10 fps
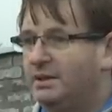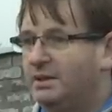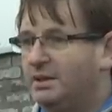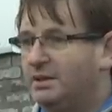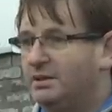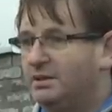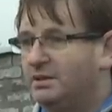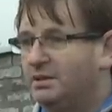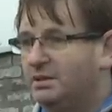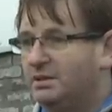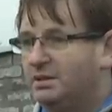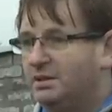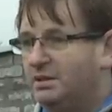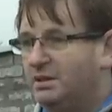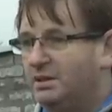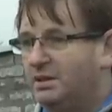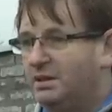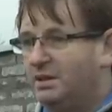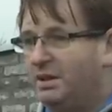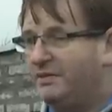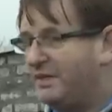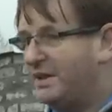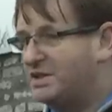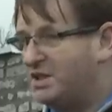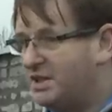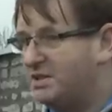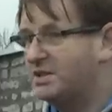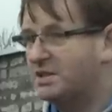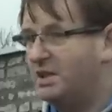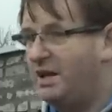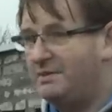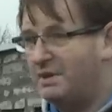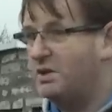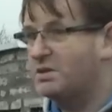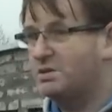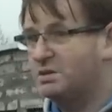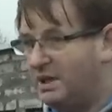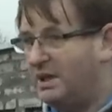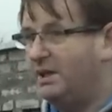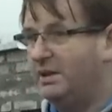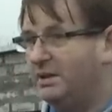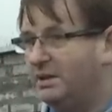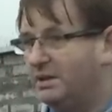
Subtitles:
Now, if that changes, I will also tell you